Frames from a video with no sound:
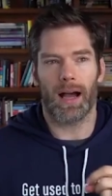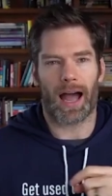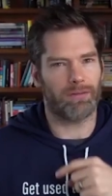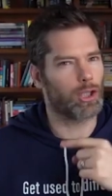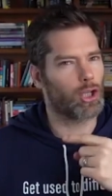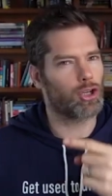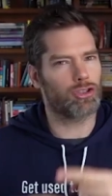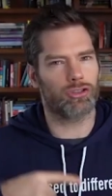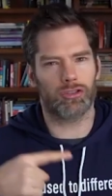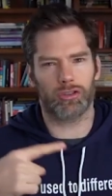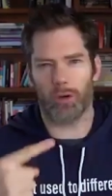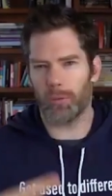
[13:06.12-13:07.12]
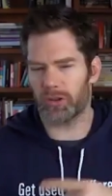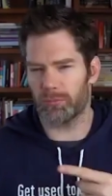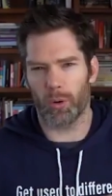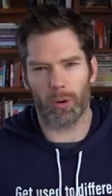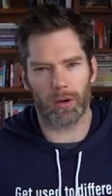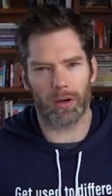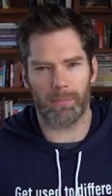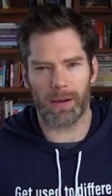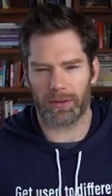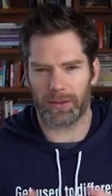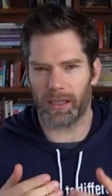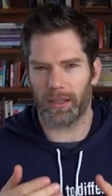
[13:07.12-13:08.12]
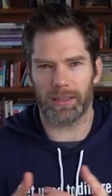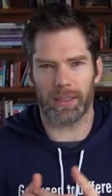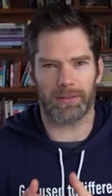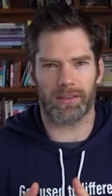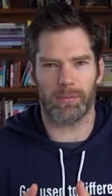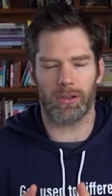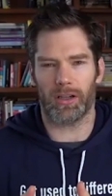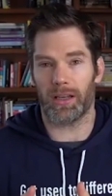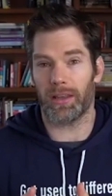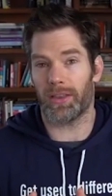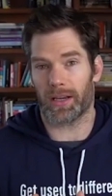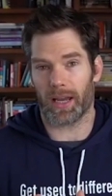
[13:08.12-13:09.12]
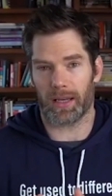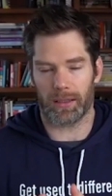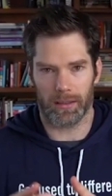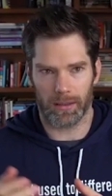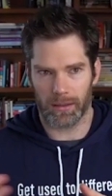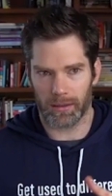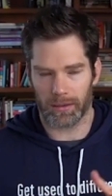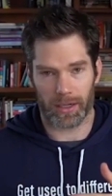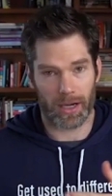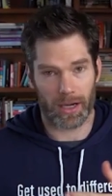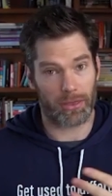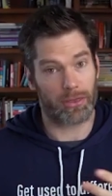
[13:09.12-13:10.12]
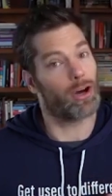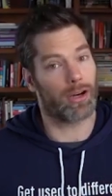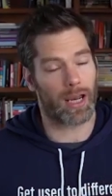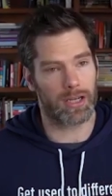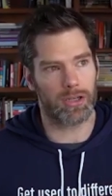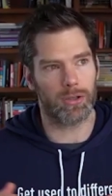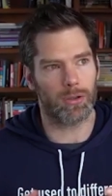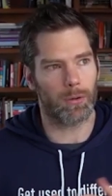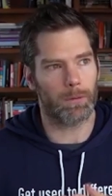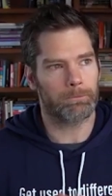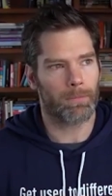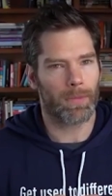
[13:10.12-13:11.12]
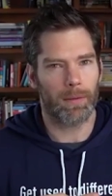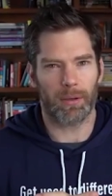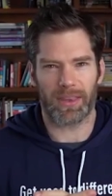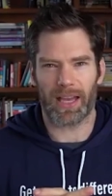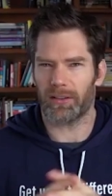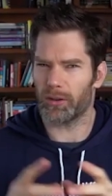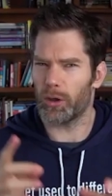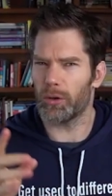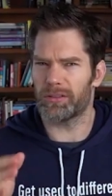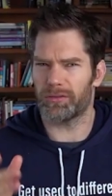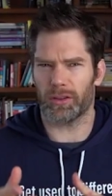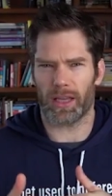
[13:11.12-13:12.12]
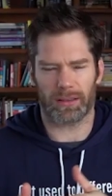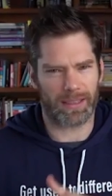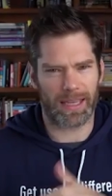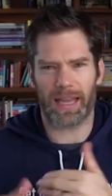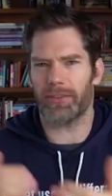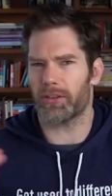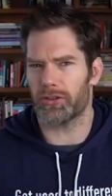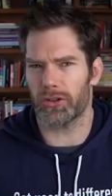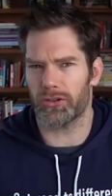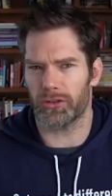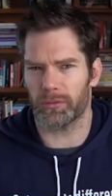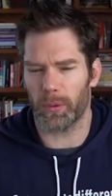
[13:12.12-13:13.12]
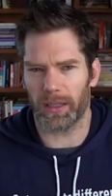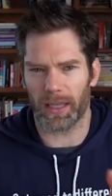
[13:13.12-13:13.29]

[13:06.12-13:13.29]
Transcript: I've learned so much more about the LDS community than I than I thought I knew. But that goes for like the Catholic Church as well.